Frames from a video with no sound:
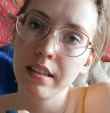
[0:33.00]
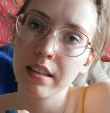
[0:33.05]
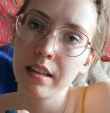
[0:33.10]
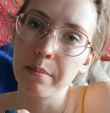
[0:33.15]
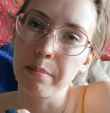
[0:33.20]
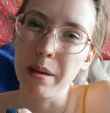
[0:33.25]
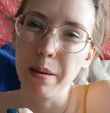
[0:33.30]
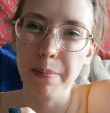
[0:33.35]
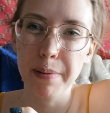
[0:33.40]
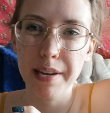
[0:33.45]

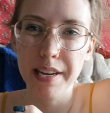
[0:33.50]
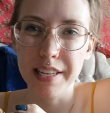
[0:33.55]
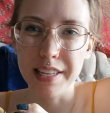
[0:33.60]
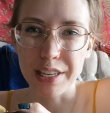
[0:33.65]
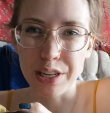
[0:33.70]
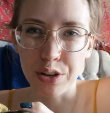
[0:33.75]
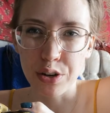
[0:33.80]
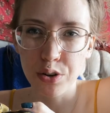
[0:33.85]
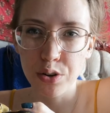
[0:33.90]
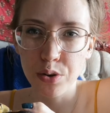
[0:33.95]
maybe a
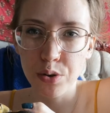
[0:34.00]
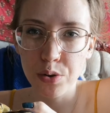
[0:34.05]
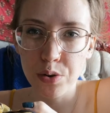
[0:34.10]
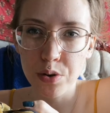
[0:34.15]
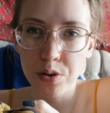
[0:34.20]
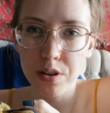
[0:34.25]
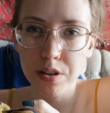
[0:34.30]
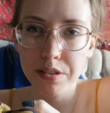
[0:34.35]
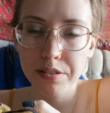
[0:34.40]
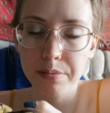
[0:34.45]
year
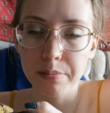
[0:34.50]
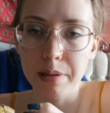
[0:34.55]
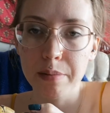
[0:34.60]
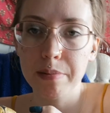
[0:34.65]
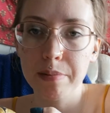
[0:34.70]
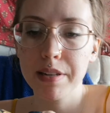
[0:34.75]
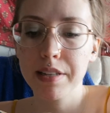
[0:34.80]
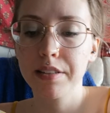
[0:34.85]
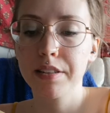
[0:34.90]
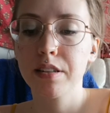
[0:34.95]
old,
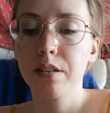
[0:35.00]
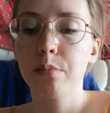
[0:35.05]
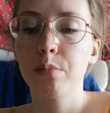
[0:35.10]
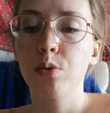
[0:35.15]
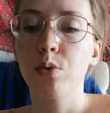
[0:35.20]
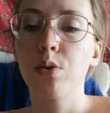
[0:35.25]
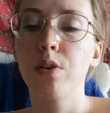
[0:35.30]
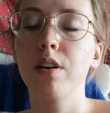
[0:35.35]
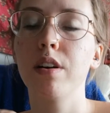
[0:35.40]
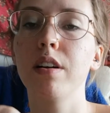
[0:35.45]
maybe a little
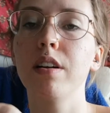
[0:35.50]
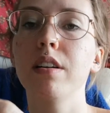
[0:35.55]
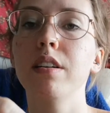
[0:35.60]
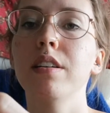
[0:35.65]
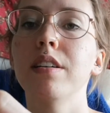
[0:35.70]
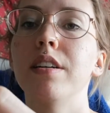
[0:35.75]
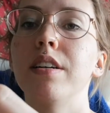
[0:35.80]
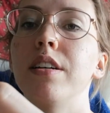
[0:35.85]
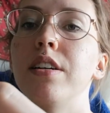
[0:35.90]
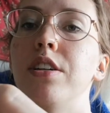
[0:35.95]

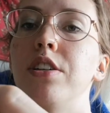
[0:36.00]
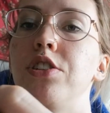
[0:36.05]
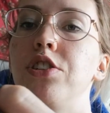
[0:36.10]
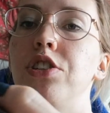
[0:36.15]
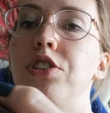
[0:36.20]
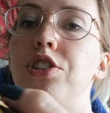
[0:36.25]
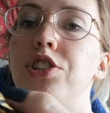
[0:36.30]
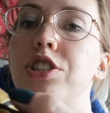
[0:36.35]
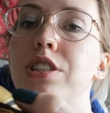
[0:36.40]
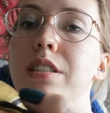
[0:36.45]
more.
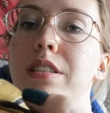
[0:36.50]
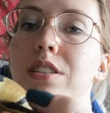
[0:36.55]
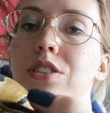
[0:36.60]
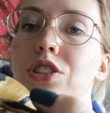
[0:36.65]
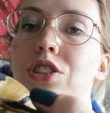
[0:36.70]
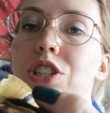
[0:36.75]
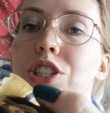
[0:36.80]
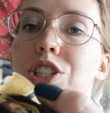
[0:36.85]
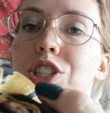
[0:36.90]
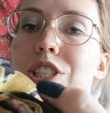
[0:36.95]
She's
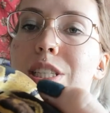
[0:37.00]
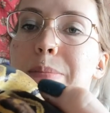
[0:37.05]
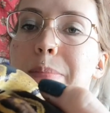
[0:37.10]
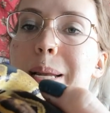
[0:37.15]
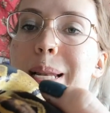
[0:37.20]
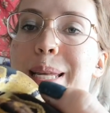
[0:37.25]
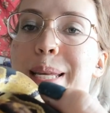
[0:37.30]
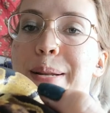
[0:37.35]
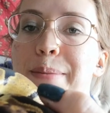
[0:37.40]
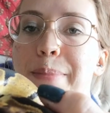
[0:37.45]
just my
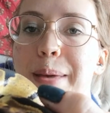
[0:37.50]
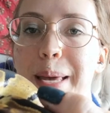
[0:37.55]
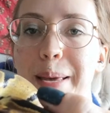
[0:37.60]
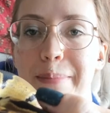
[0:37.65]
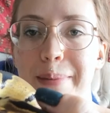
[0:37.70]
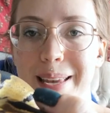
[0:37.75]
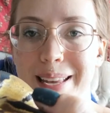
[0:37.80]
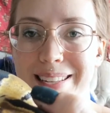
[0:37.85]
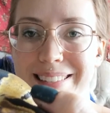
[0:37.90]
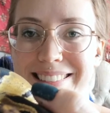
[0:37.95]
little
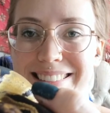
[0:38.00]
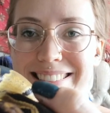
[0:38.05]
baby.